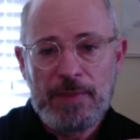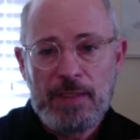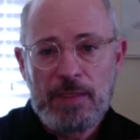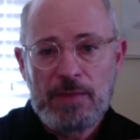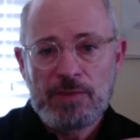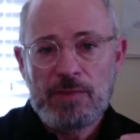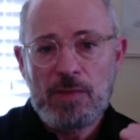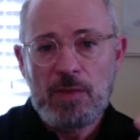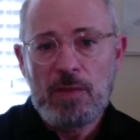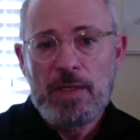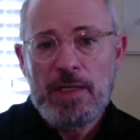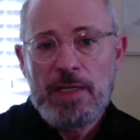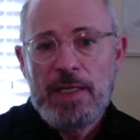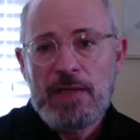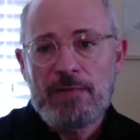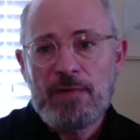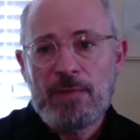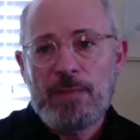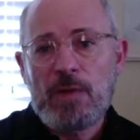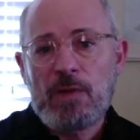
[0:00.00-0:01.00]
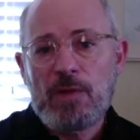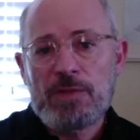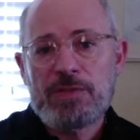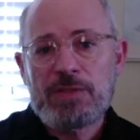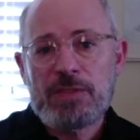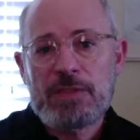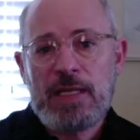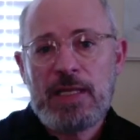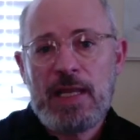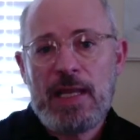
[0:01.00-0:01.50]
So if a
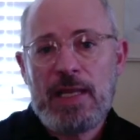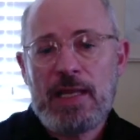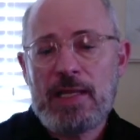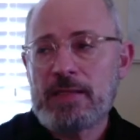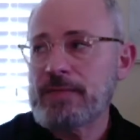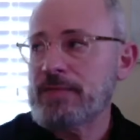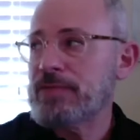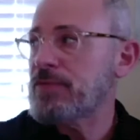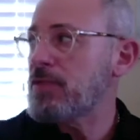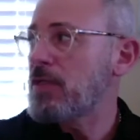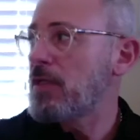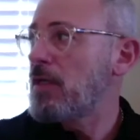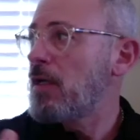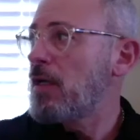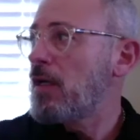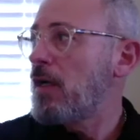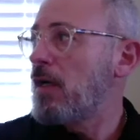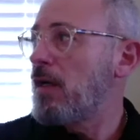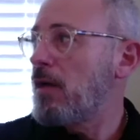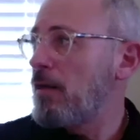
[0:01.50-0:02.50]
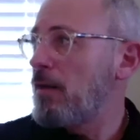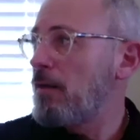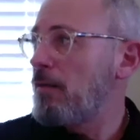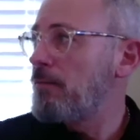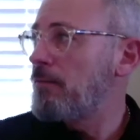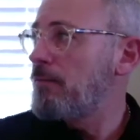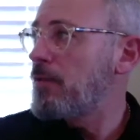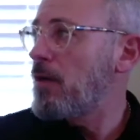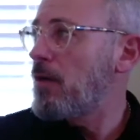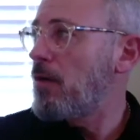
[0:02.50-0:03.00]
person has um,